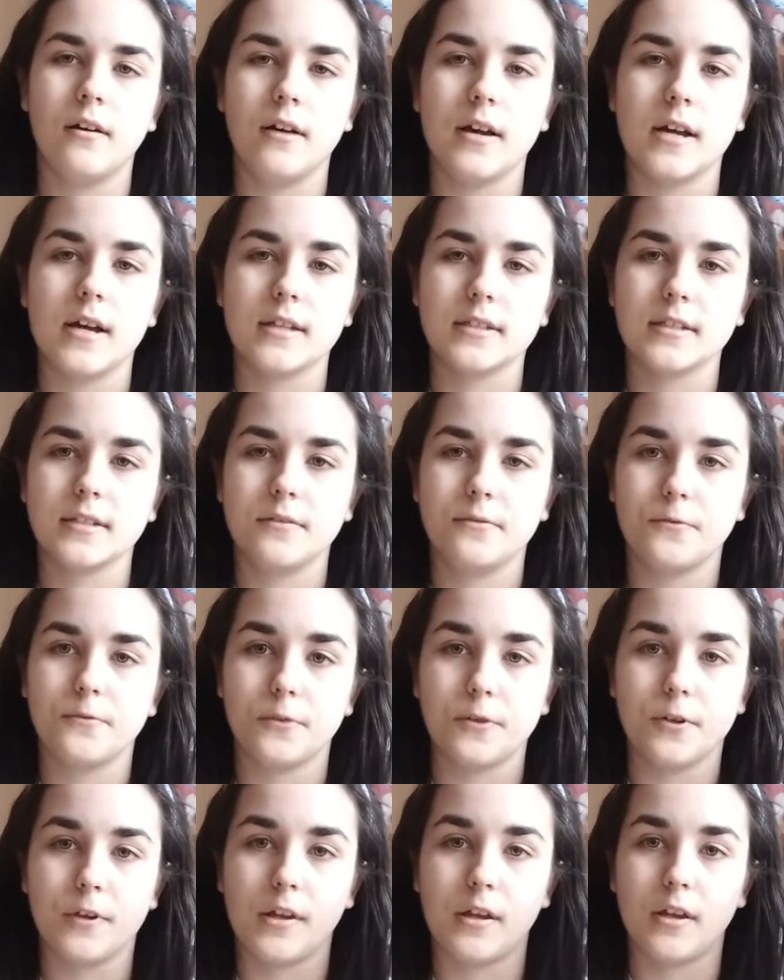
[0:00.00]
asked
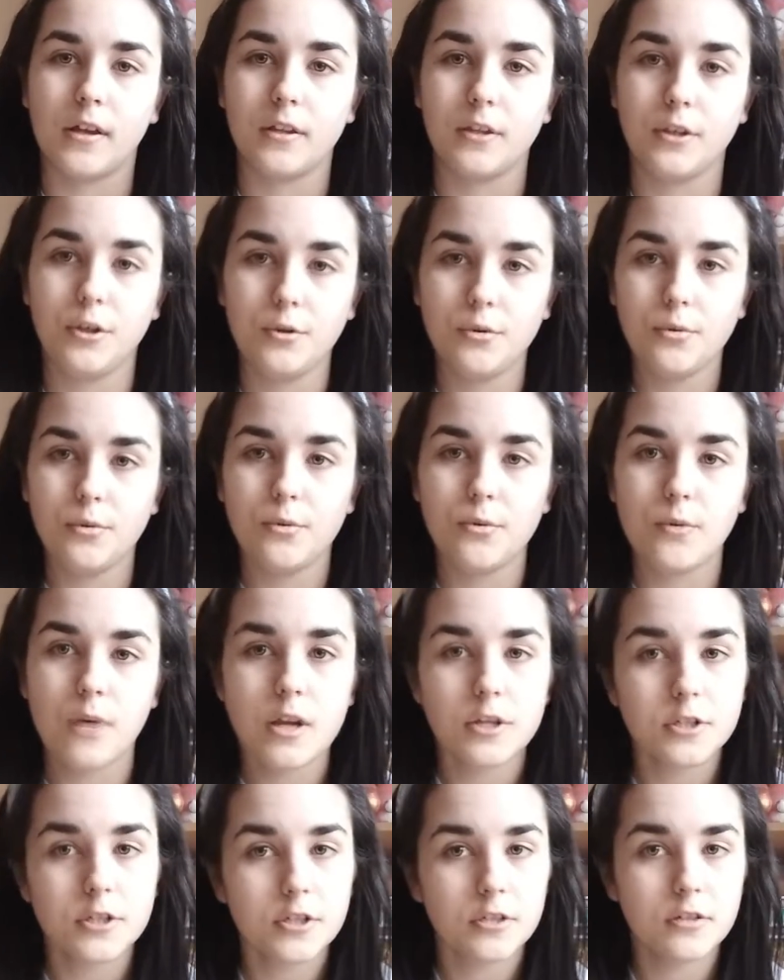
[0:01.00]
for a new
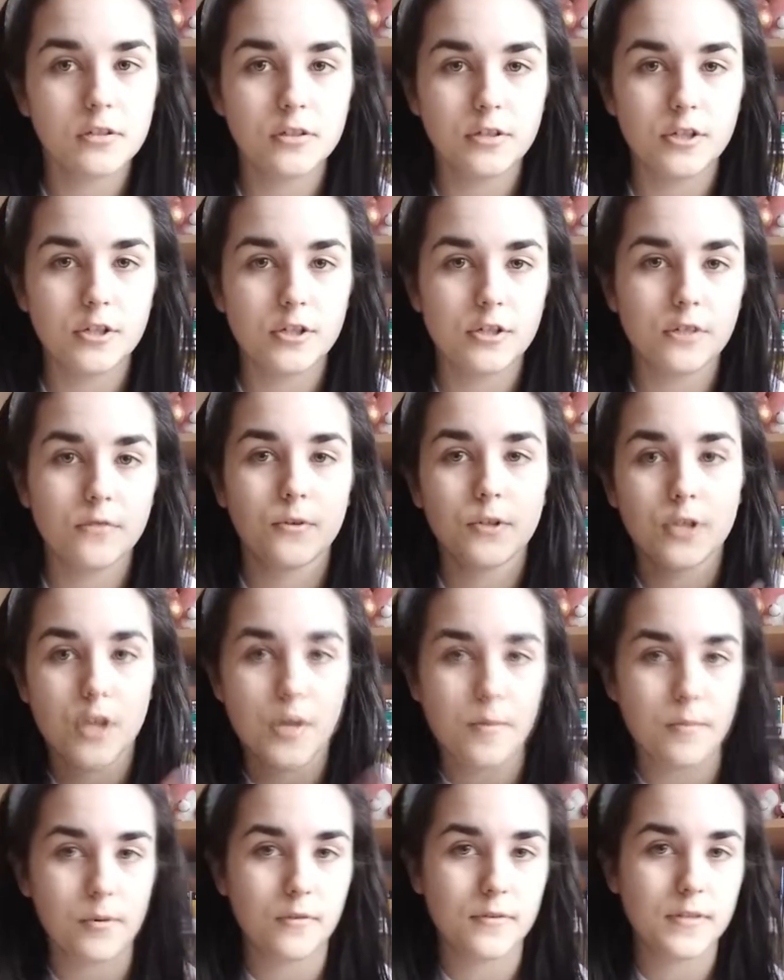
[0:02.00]
Russian edition for
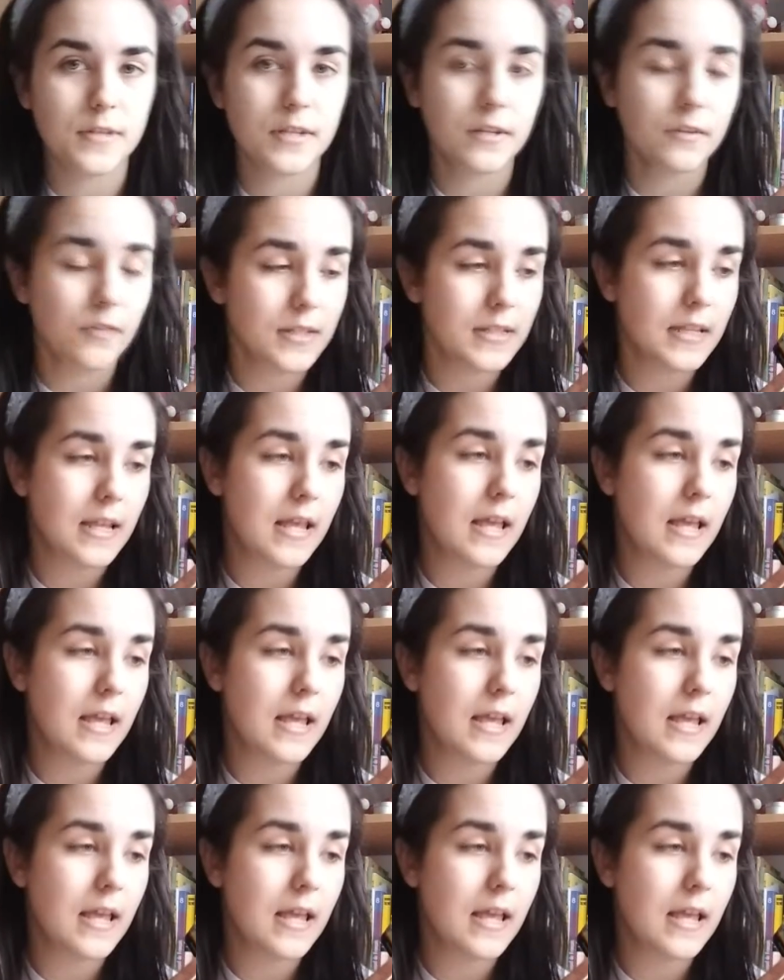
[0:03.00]
Chamber of Secret.